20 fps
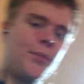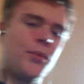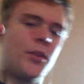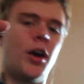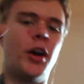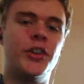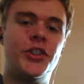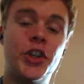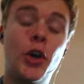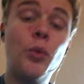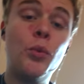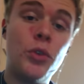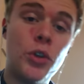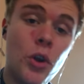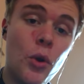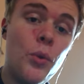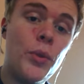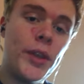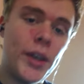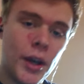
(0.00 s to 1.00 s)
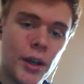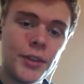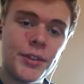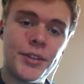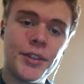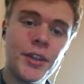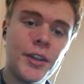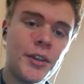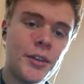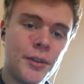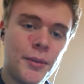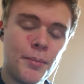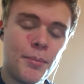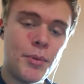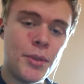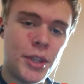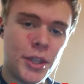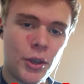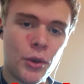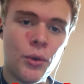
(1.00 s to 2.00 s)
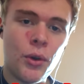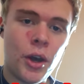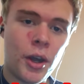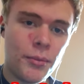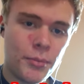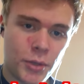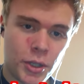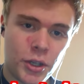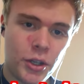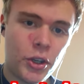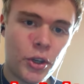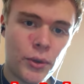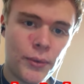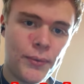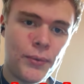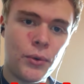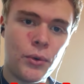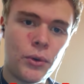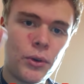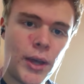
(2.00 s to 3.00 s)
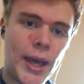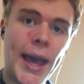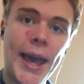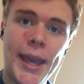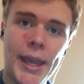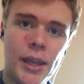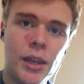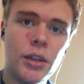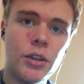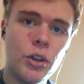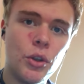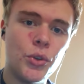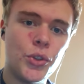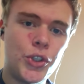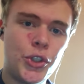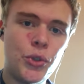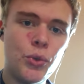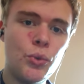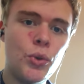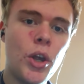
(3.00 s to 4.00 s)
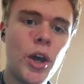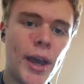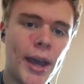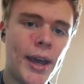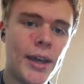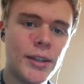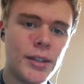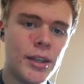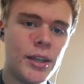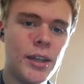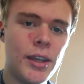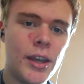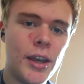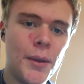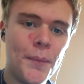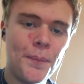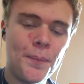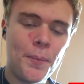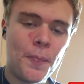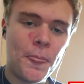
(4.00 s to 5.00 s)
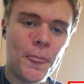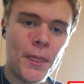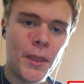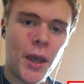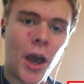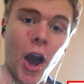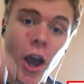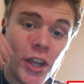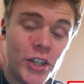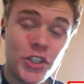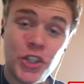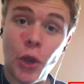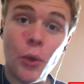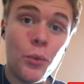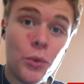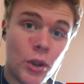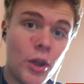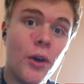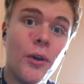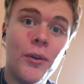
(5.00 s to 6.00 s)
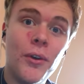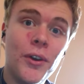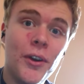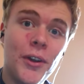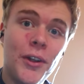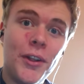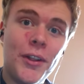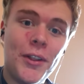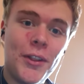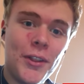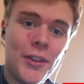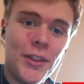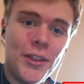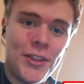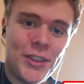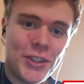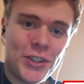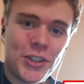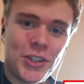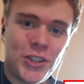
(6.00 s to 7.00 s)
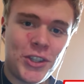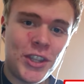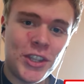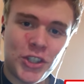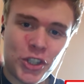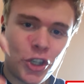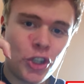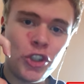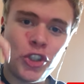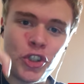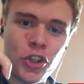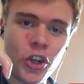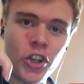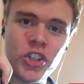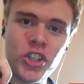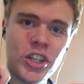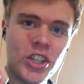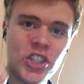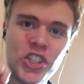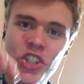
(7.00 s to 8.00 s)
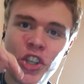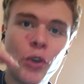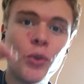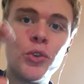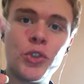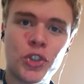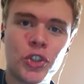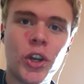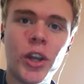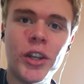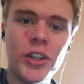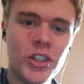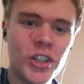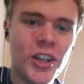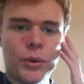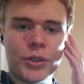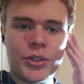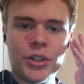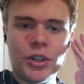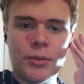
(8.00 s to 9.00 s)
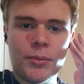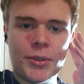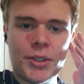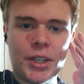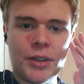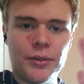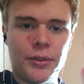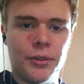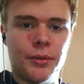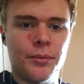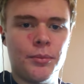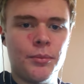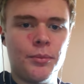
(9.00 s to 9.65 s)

I don't know the answer, but I'm going to go for A. No sooner had he. I don't know. This construction is so strange. Question number 7.